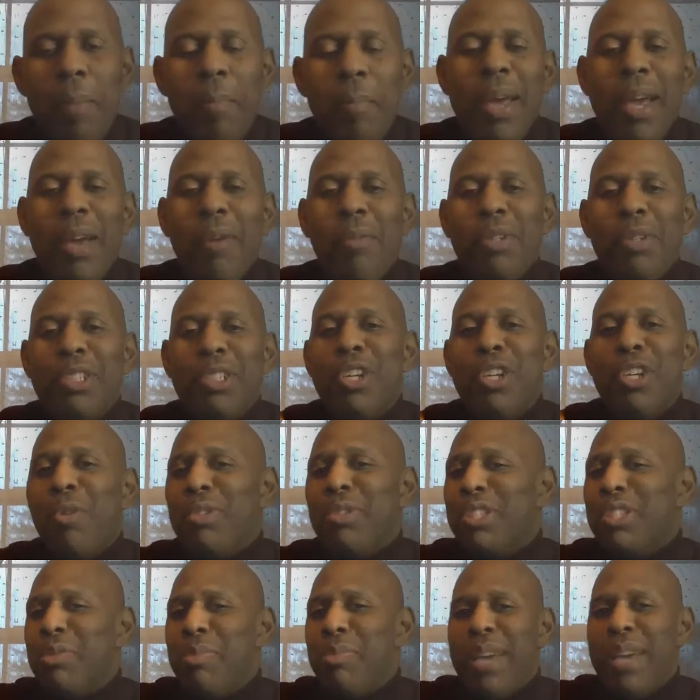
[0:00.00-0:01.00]
Man, what's good
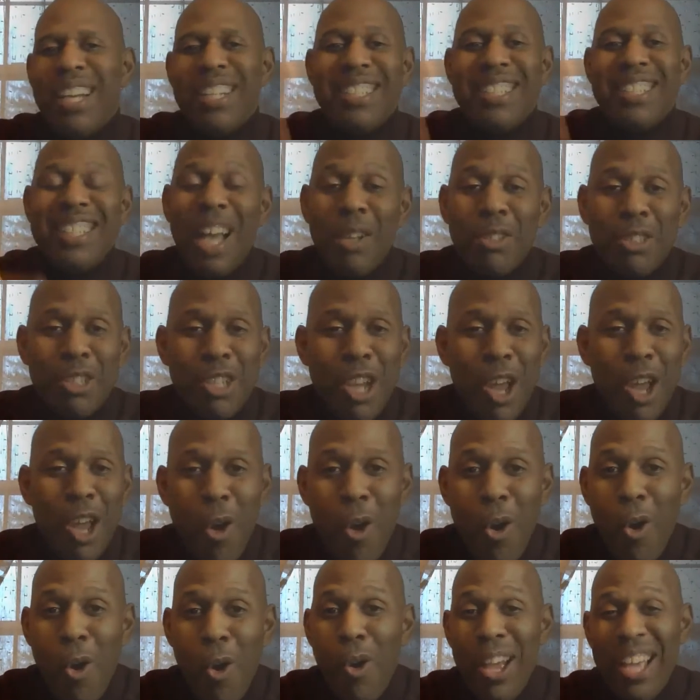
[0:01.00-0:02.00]
with you, man? It's Algernon
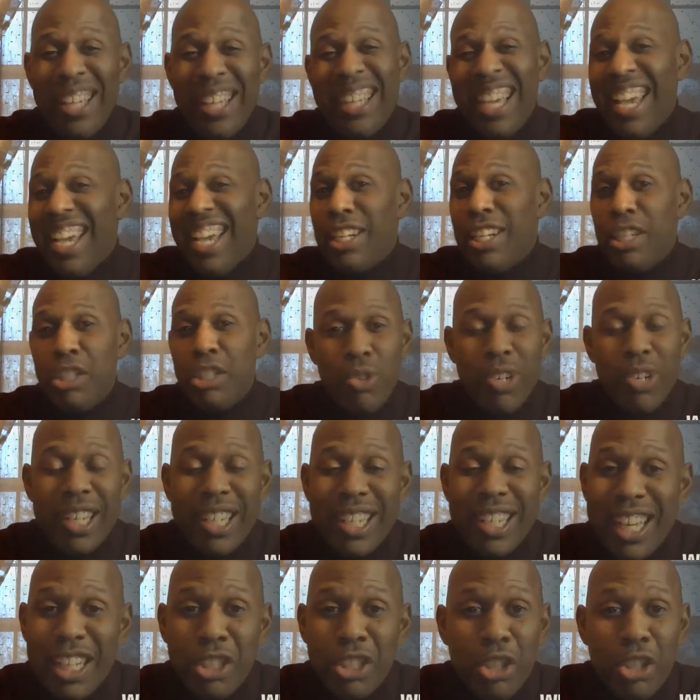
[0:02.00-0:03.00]
Hall, a.k.a. the Dream
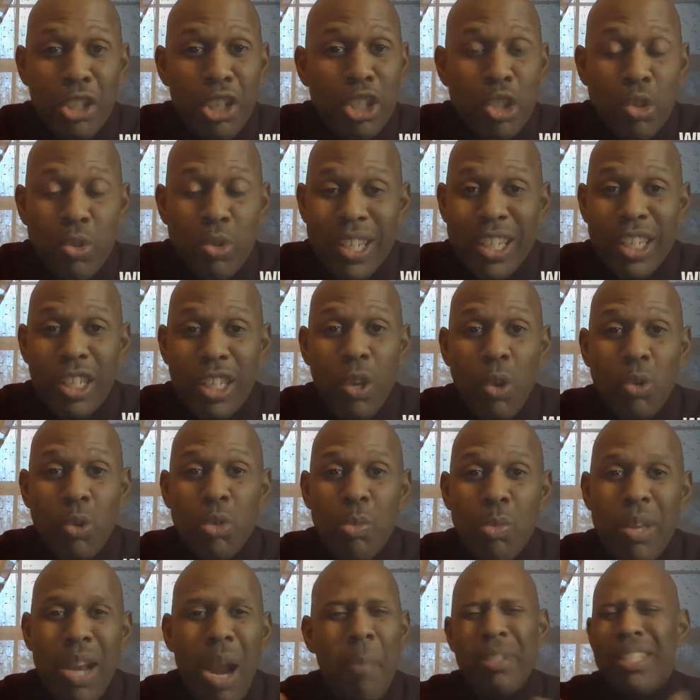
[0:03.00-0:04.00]
Catcher, the Dream Coach,
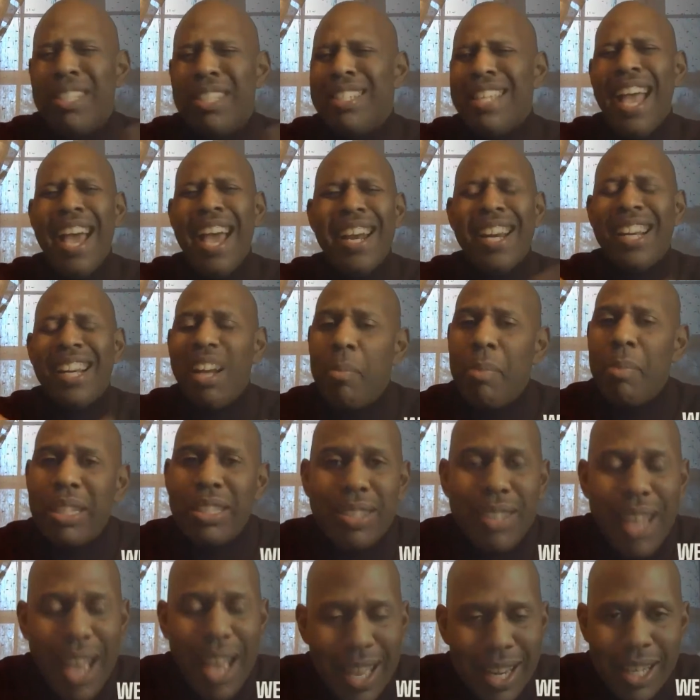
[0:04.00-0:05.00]
man. I'm ecstatic. I'm
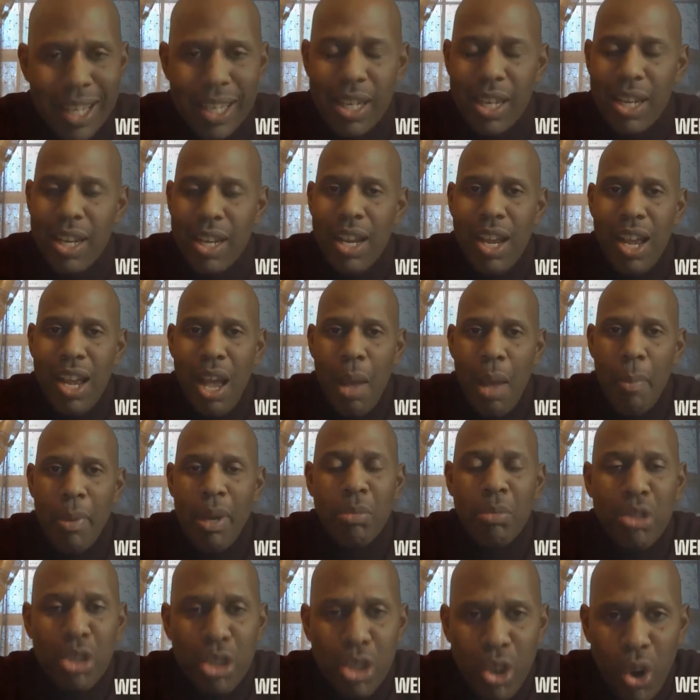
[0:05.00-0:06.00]
excited, but
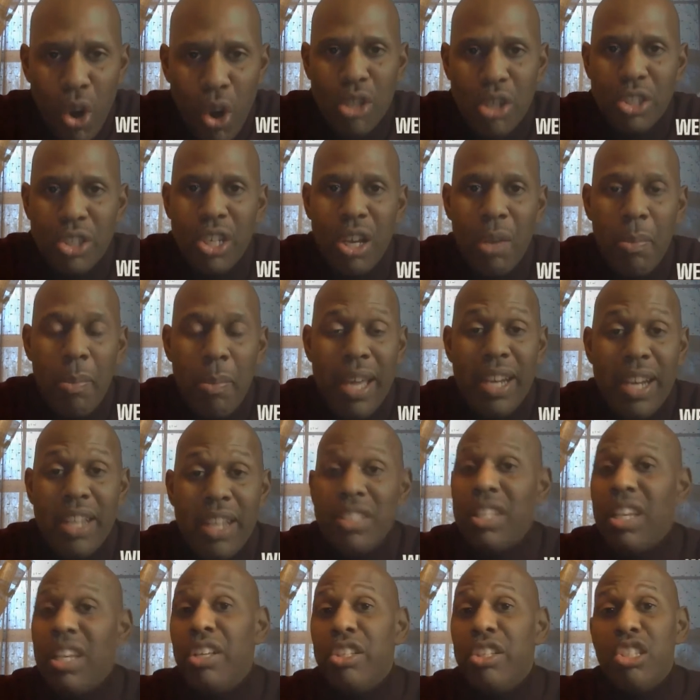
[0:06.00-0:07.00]
I'm charged up, man.
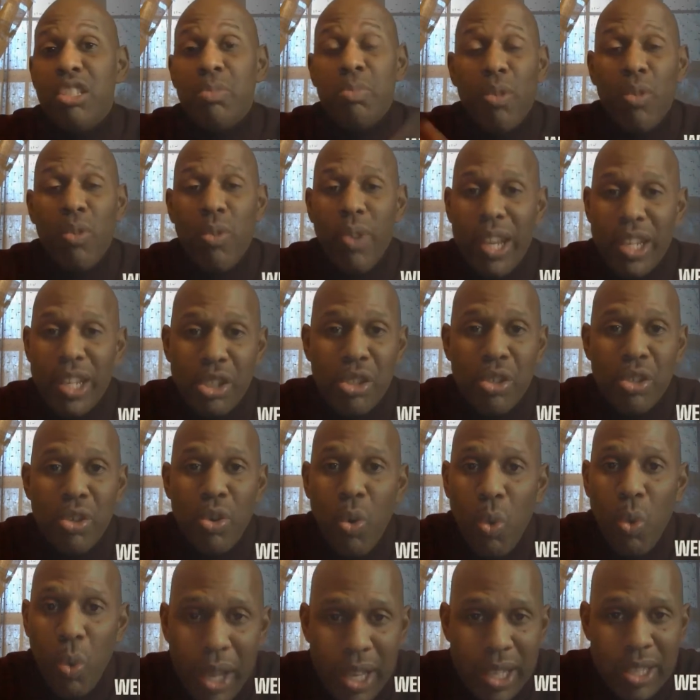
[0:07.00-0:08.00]
It's
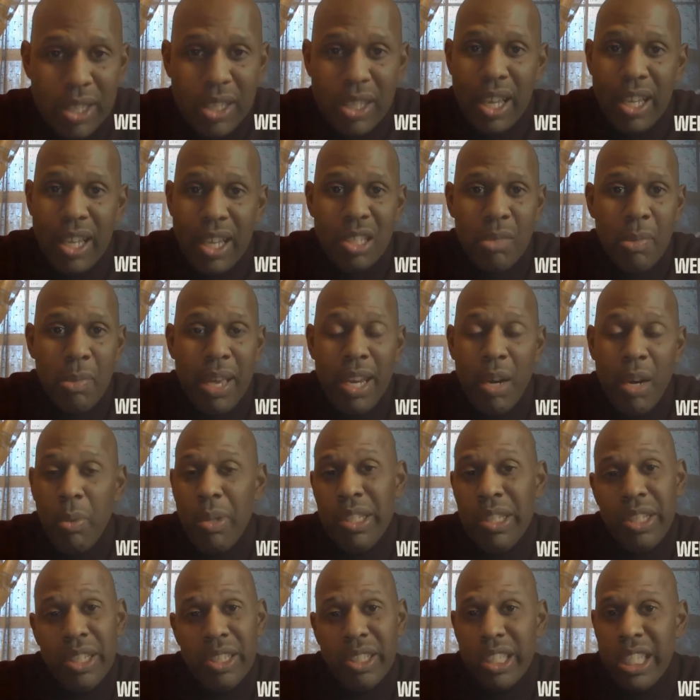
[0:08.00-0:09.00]
Inspirational Wednesdays, man, and we
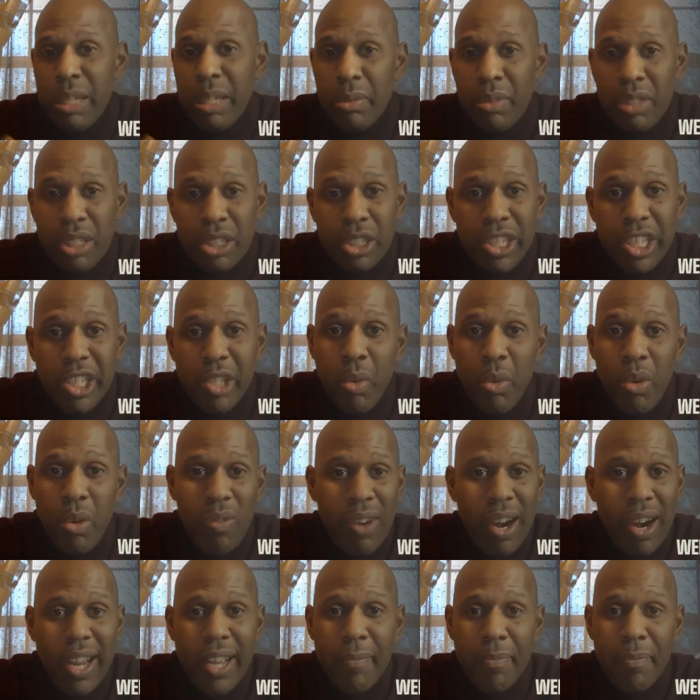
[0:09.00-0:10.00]
just keep continuing,
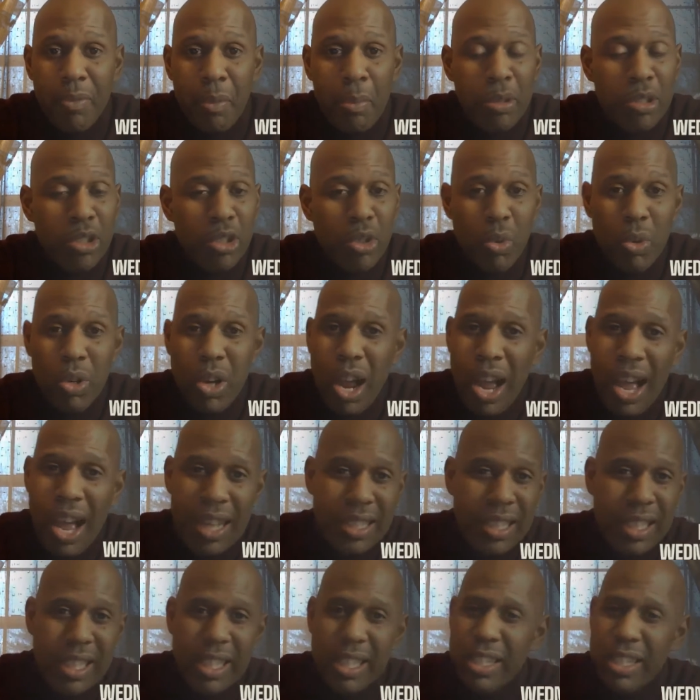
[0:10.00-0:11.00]
right? Pursuing our
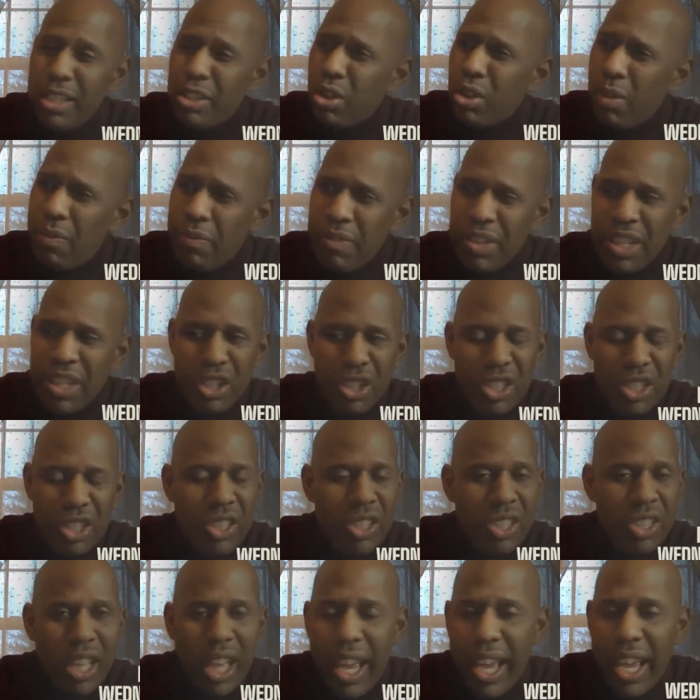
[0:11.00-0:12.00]
ideas, our
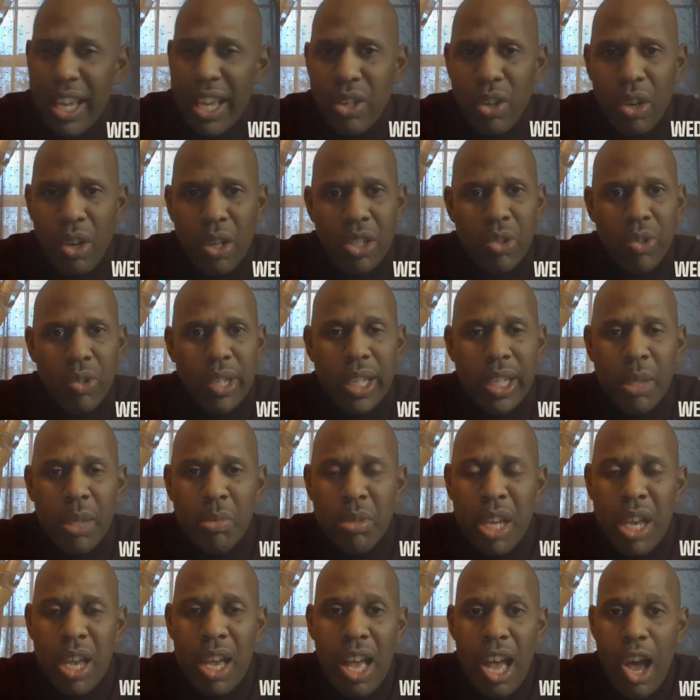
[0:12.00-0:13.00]
visions, and our dreams.
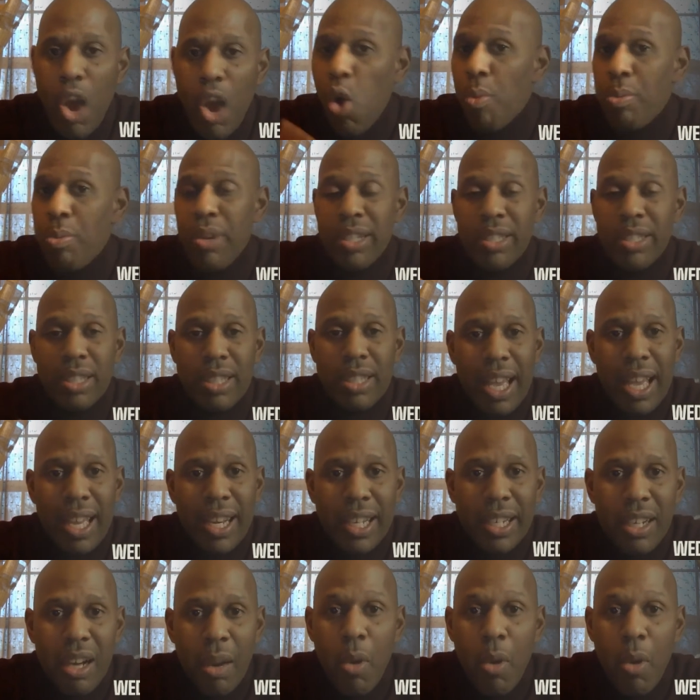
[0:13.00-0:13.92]
I hope you're excited.